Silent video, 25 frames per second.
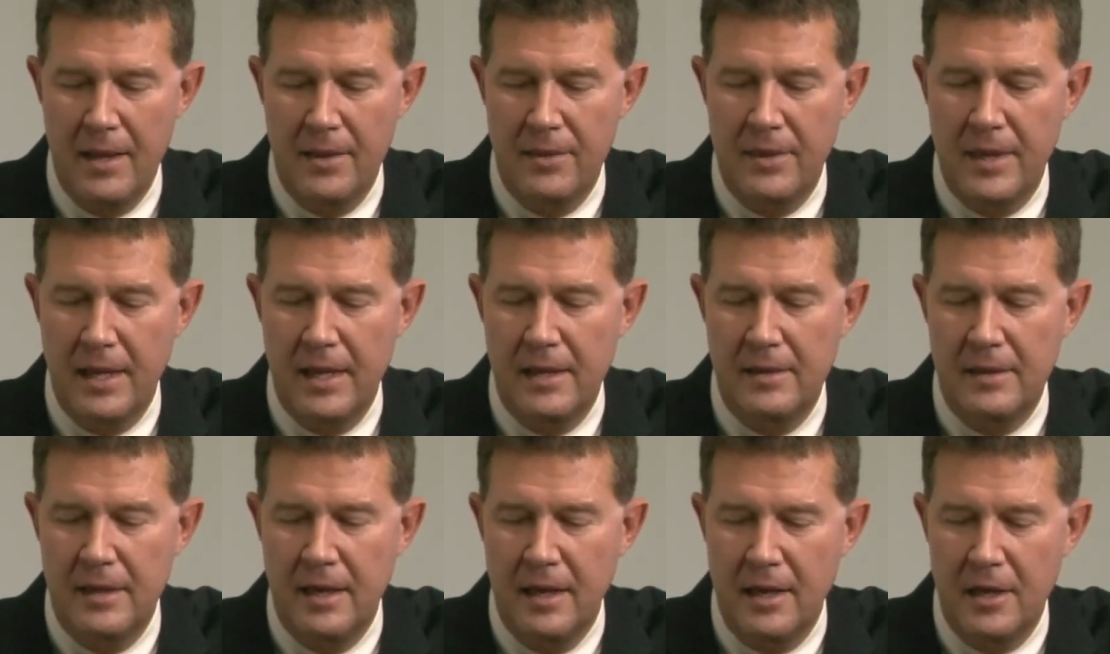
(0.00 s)

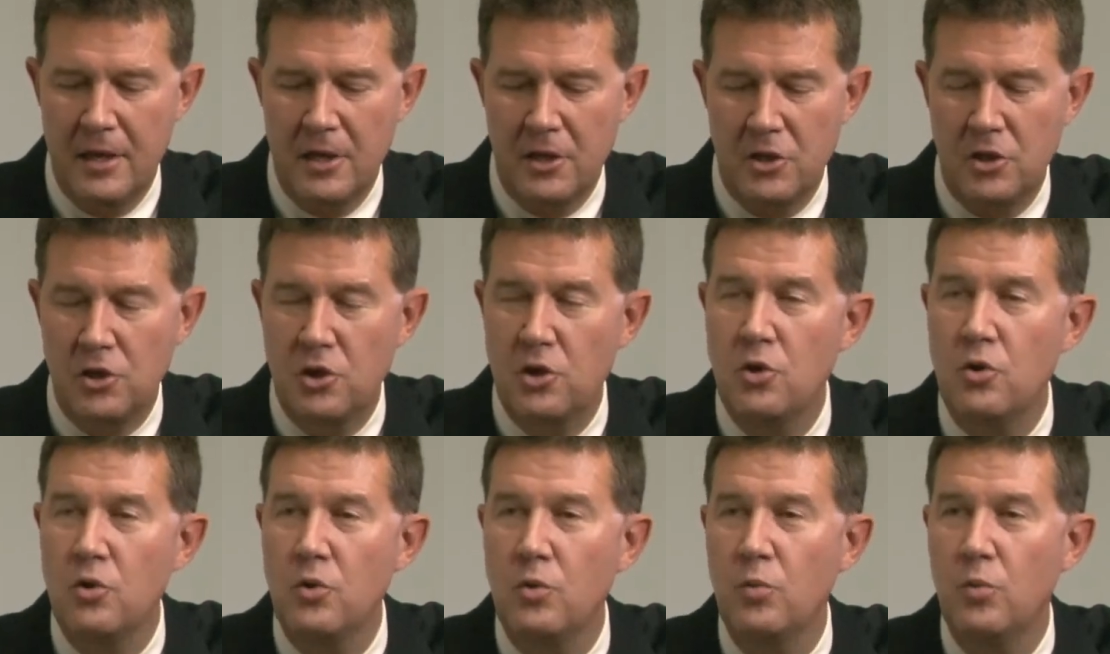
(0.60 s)
then
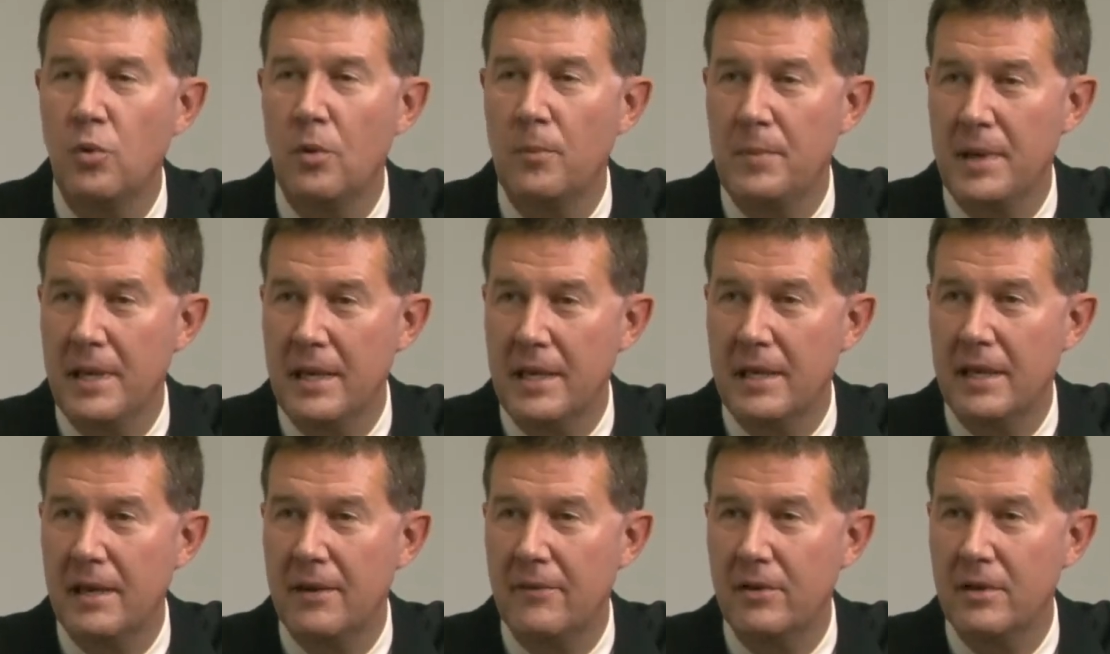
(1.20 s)
you will be
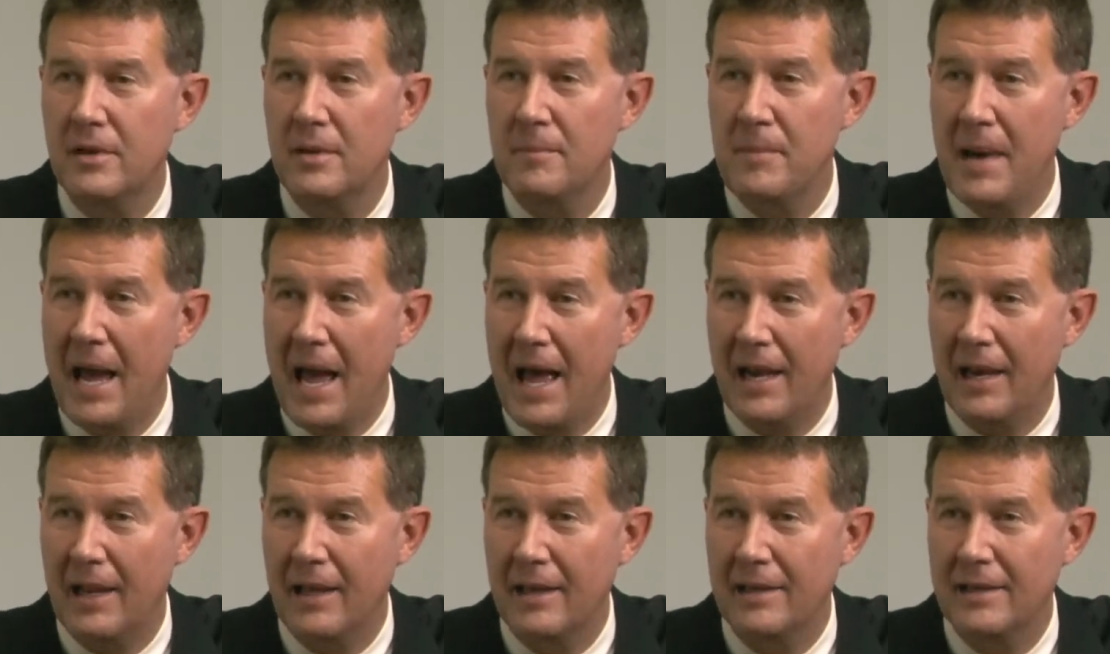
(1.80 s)
given a
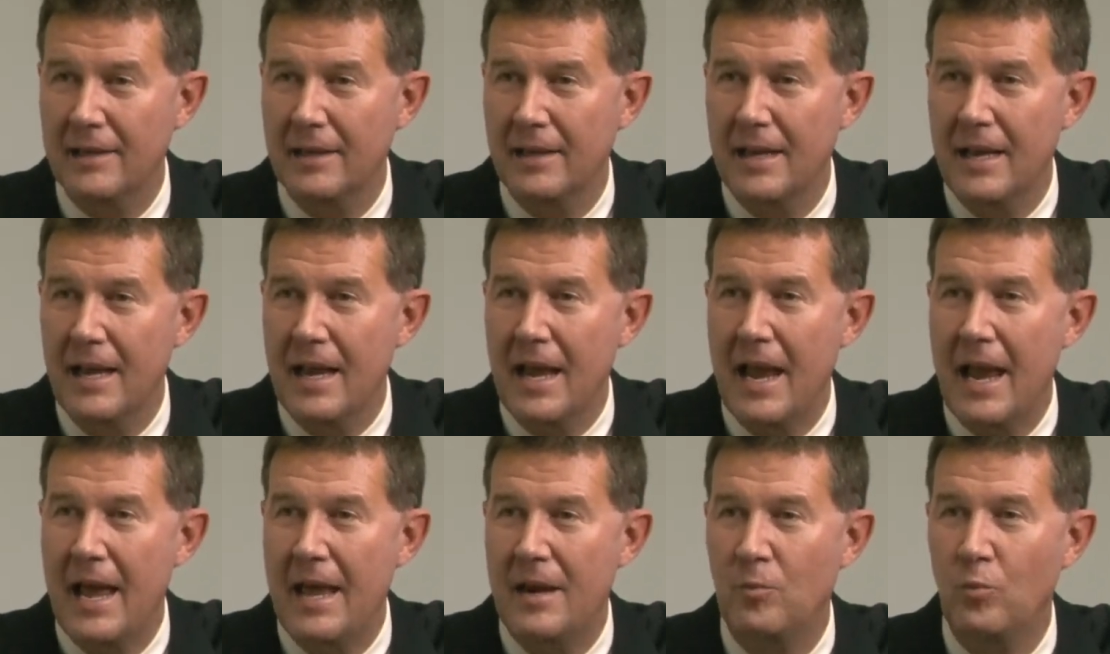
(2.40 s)
ballot.
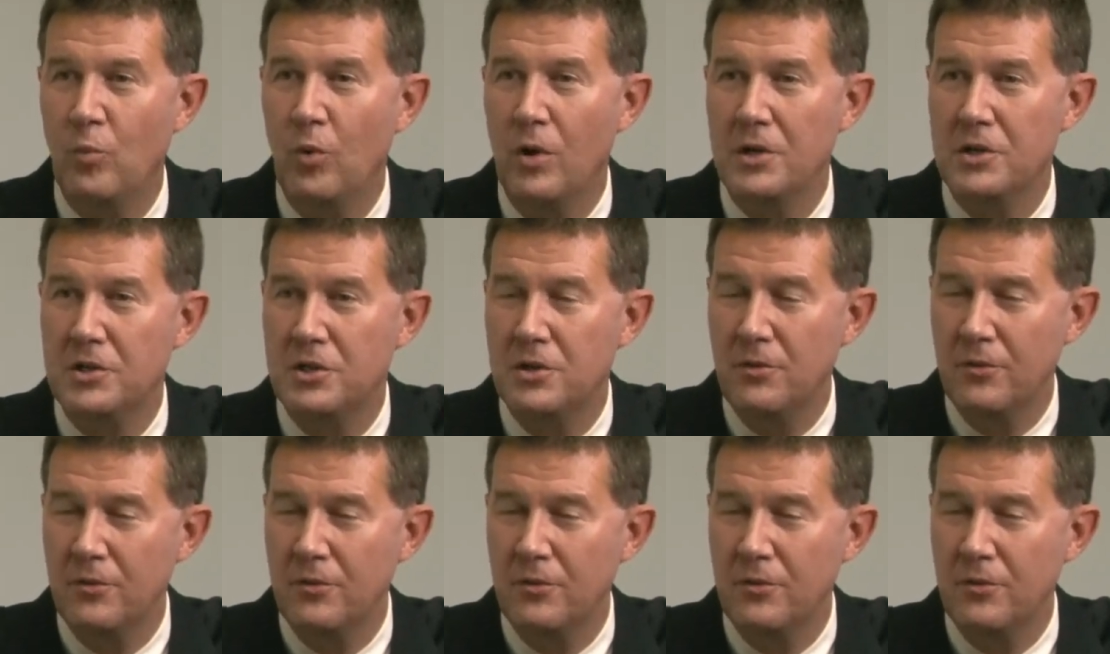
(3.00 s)
And once